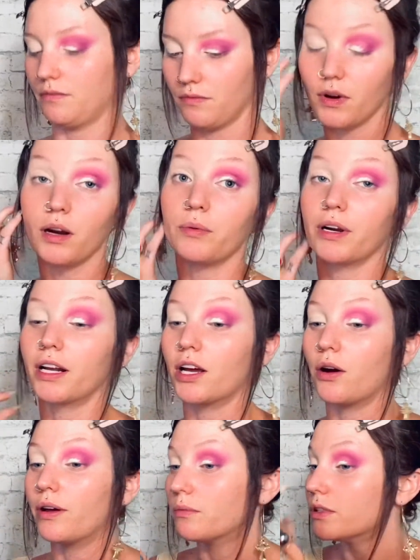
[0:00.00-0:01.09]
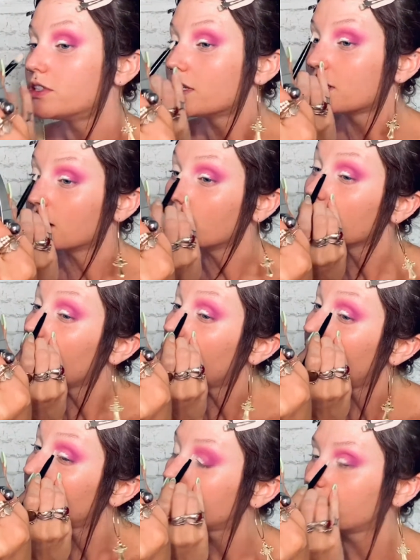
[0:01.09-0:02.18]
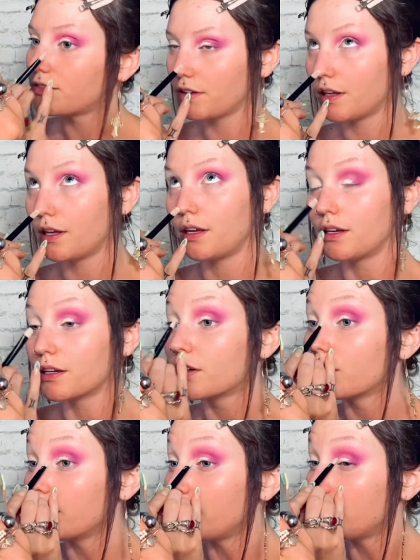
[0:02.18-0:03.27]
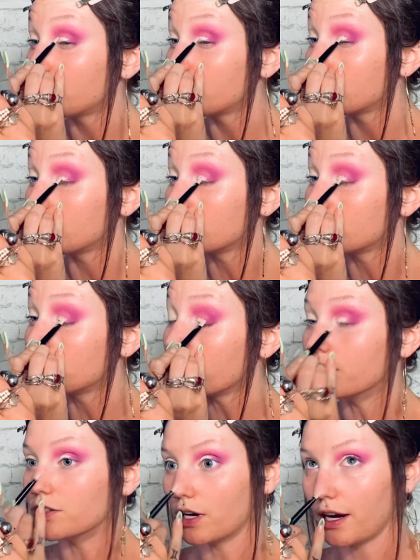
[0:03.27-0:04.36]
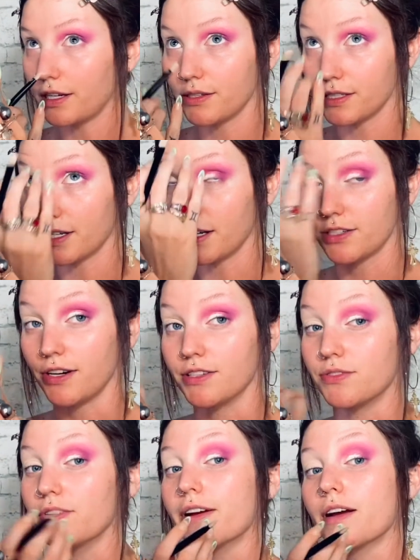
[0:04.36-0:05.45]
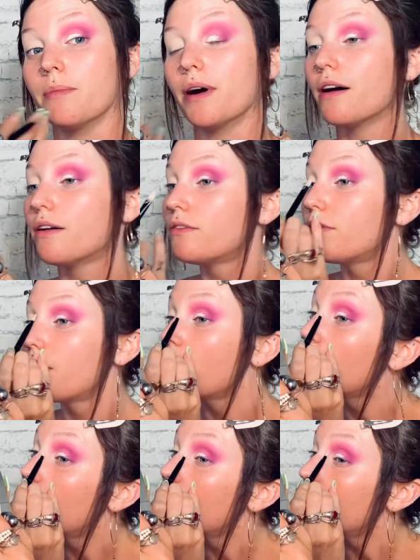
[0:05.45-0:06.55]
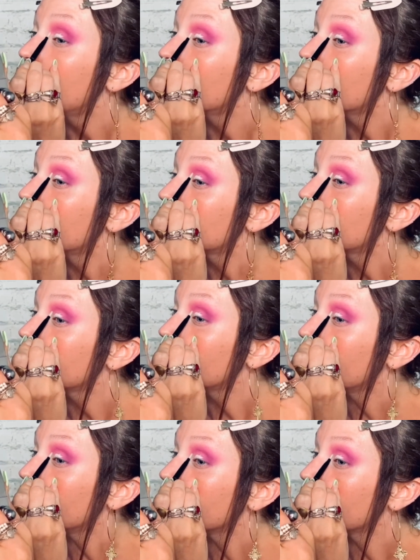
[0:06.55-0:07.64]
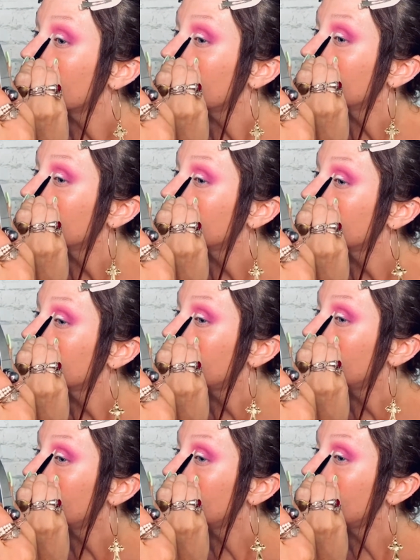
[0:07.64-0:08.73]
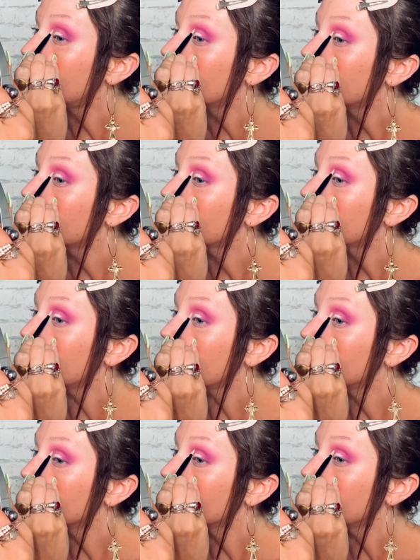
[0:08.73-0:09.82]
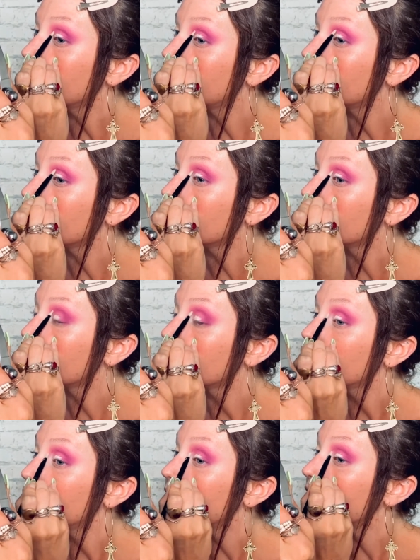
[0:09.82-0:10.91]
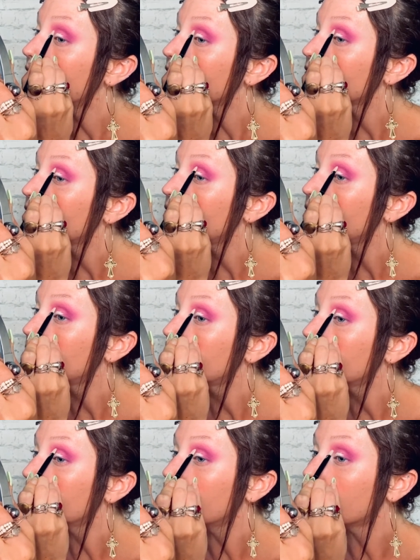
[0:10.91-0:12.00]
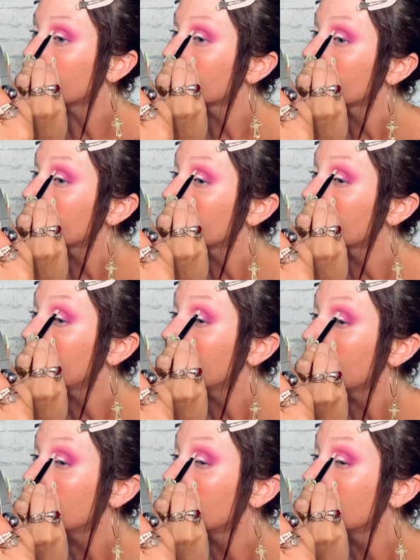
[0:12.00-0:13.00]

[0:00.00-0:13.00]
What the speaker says: And we're gonna go in with just like half crease. This is pretty dry, so it's not transferring above. So I'm just gonna go ahead and cut a little bit more exaggerated than where my natural crease would be.